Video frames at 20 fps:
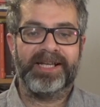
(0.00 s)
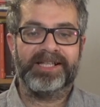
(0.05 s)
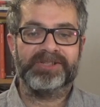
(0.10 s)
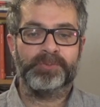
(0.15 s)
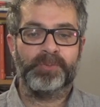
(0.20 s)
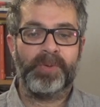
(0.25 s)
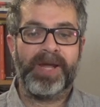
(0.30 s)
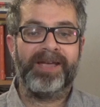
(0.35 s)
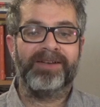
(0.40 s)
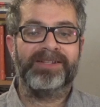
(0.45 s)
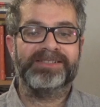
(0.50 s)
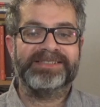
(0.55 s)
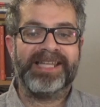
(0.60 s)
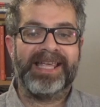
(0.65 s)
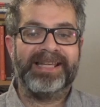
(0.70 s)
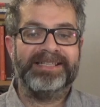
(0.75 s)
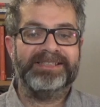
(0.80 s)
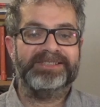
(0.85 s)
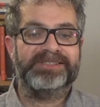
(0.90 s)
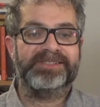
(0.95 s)
as well as
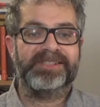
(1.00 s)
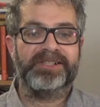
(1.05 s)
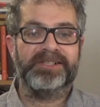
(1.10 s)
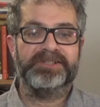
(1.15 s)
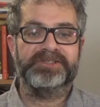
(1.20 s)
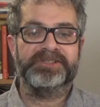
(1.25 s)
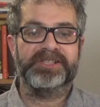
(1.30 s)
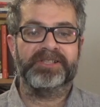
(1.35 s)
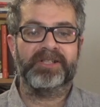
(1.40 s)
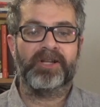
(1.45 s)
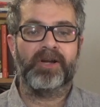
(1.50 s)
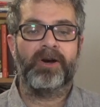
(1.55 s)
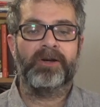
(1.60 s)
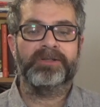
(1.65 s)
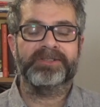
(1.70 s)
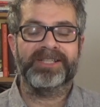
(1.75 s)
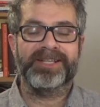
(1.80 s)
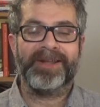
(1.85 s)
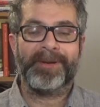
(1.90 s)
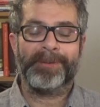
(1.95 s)
any sturgeon
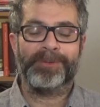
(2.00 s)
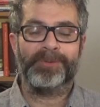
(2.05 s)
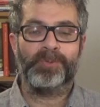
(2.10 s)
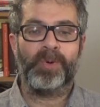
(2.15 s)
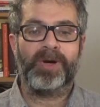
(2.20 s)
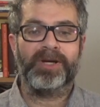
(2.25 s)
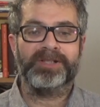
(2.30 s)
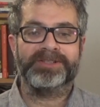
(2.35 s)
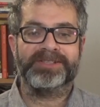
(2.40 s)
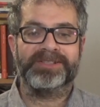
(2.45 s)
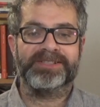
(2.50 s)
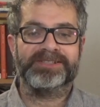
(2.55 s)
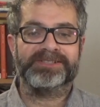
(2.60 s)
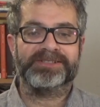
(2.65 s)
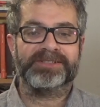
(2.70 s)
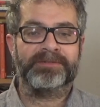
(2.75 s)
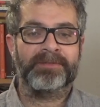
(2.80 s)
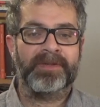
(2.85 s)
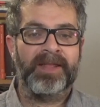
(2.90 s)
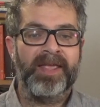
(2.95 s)
caught in our
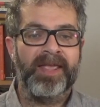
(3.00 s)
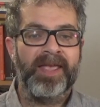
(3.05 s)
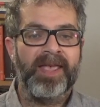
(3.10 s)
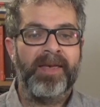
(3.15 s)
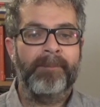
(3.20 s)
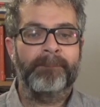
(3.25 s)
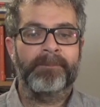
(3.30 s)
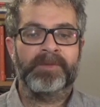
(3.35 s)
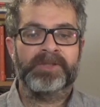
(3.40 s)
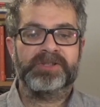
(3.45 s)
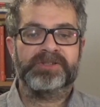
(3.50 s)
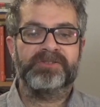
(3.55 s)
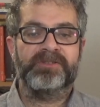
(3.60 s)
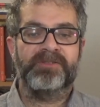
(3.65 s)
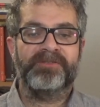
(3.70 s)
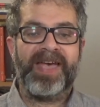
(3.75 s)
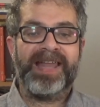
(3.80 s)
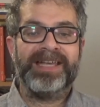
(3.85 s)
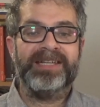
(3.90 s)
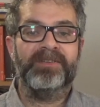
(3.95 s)
waters. So
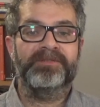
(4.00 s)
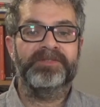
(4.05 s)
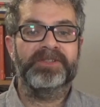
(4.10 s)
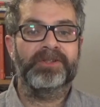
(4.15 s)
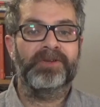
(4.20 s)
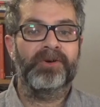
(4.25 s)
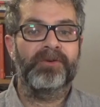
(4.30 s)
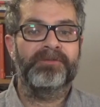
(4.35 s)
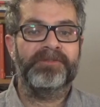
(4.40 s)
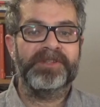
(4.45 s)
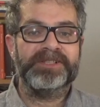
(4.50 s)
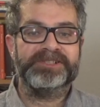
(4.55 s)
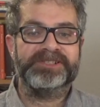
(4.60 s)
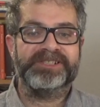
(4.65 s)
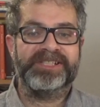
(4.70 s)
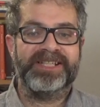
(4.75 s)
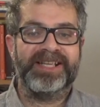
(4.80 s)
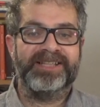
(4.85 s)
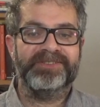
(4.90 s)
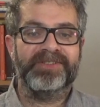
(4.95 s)
if any of you go
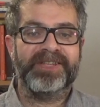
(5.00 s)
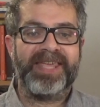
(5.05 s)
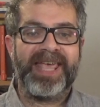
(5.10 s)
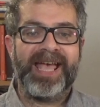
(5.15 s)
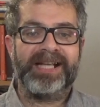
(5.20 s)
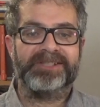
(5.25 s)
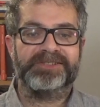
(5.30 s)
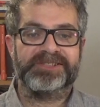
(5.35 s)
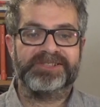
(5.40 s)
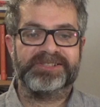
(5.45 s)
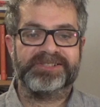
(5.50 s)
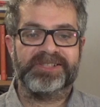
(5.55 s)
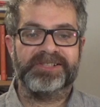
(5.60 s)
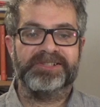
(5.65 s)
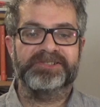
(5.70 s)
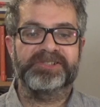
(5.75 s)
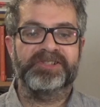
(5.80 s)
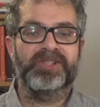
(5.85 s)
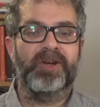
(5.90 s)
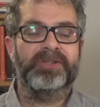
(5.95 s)
fishing and you catch a
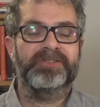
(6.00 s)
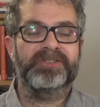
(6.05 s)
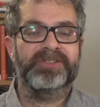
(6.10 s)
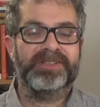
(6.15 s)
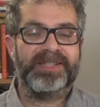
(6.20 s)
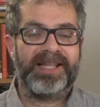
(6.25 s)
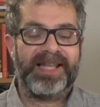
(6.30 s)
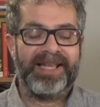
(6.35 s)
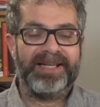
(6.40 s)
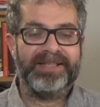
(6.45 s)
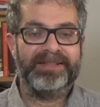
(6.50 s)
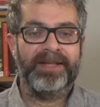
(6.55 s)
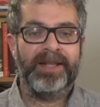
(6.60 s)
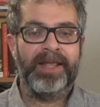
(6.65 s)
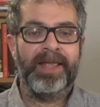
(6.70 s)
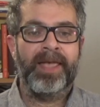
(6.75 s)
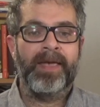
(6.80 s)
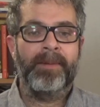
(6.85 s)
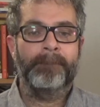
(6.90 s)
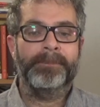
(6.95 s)
sturgeon on your line,
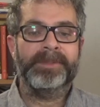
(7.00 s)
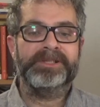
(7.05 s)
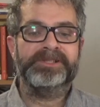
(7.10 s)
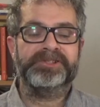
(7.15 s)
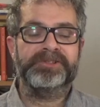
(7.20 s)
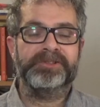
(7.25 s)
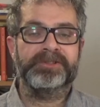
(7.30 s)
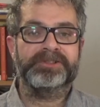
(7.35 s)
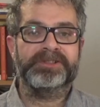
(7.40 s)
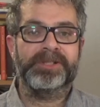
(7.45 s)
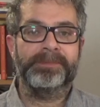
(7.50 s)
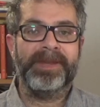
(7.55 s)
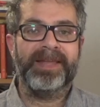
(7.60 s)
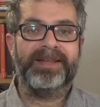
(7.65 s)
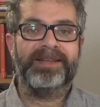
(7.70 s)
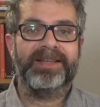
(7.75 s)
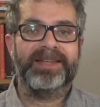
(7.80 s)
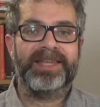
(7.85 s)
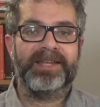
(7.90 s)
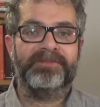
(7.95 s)
be sure to
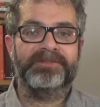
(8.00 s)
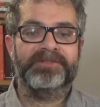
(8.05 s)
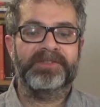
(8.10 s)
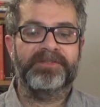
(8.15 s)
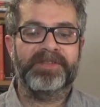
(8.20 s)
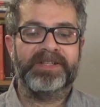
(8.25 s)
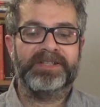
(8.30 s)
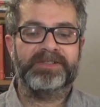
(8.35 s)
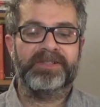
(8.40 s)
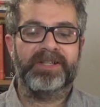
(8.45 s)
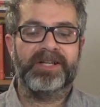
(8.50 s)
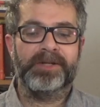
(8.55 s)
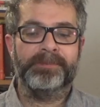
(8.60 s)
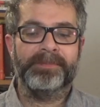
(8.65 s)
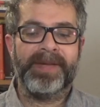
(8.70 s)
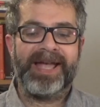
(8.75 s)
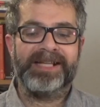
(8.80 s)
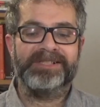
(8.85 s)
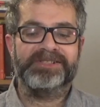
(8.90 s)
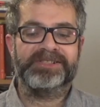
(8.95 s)
make a gift of it to Her
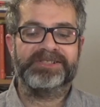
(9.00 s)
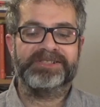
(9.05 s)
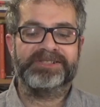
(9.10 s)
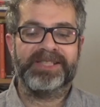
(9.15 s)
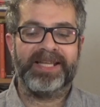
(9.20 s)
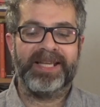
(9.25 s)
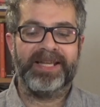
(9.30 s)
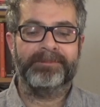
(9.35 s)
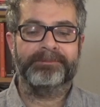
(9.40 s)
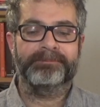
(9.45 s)
Majesty.